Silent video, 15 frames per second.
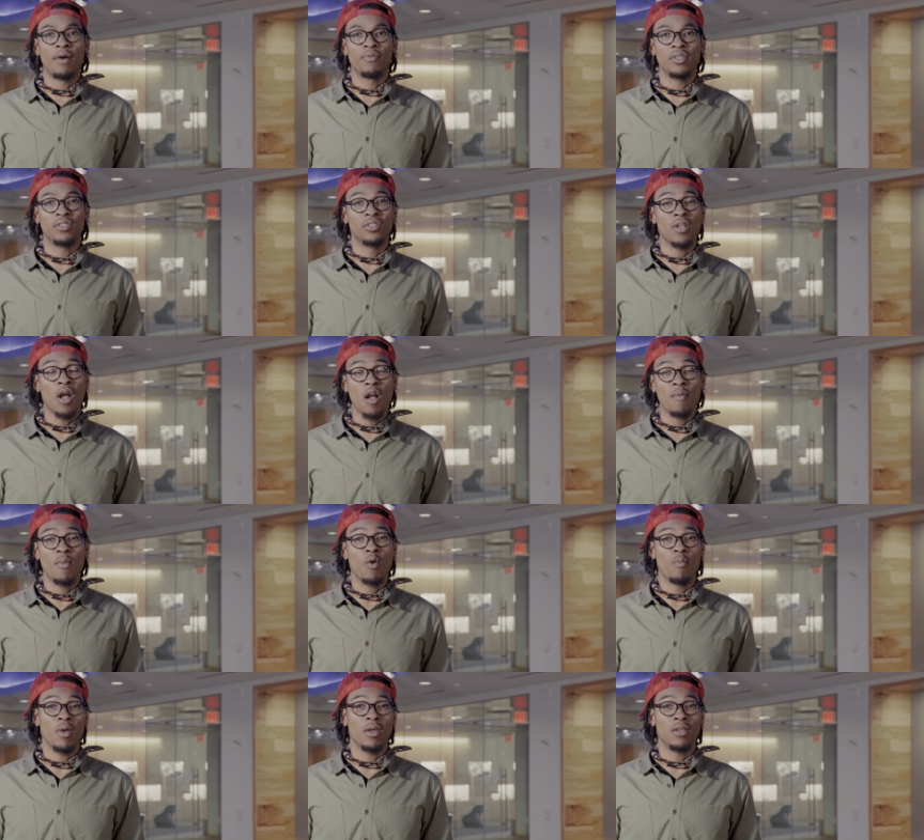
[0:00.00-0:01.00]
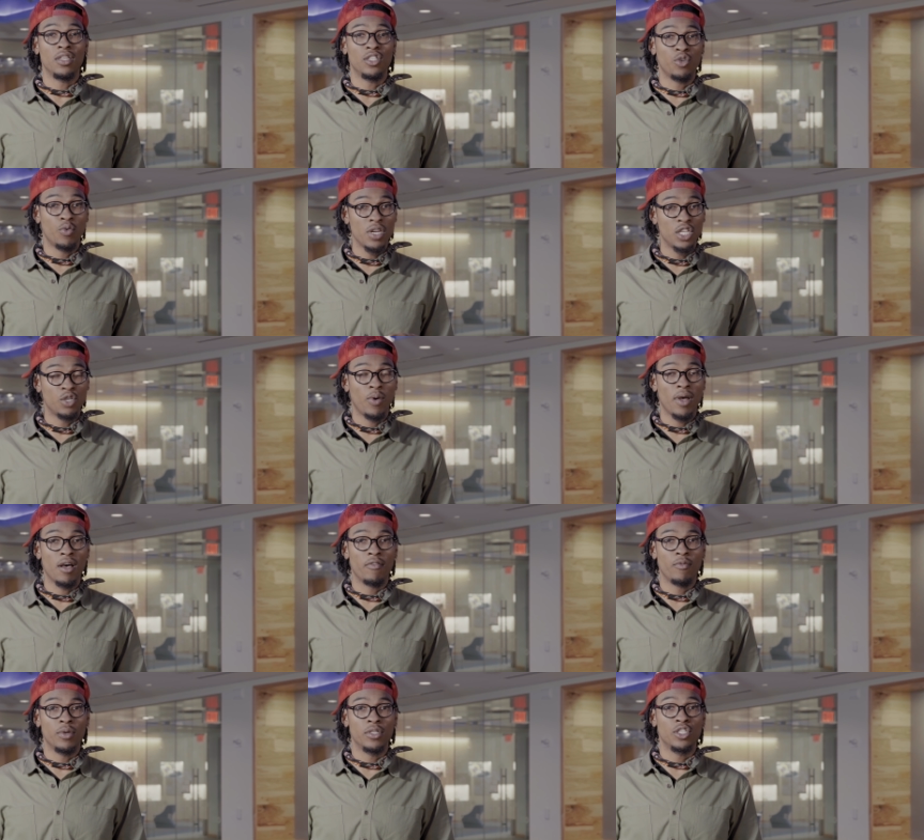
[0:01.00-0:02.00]
found its star moment in
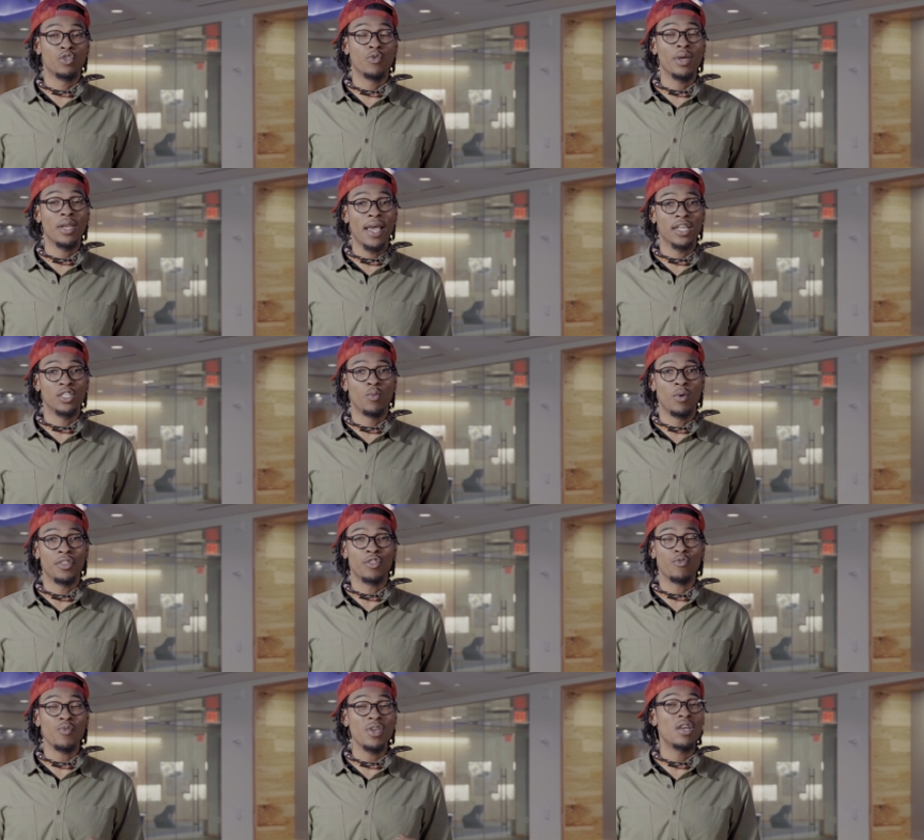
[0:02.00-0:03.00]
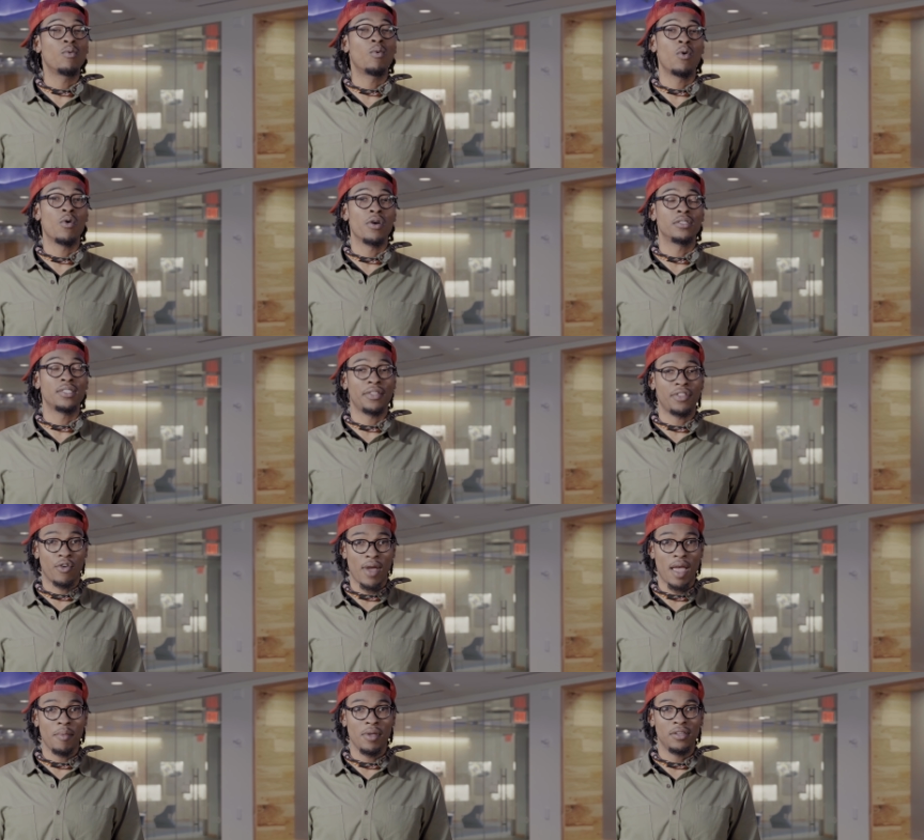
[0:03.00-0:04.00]
2012 when Skrillex won 3 awards at the
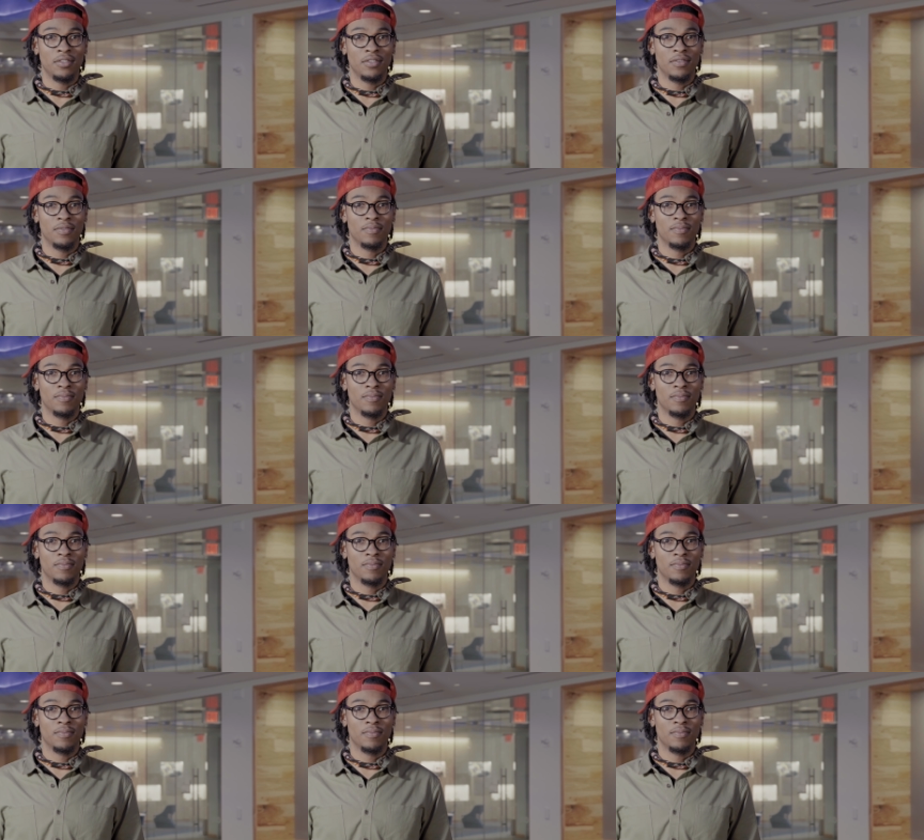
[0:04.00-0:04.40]
Grammys.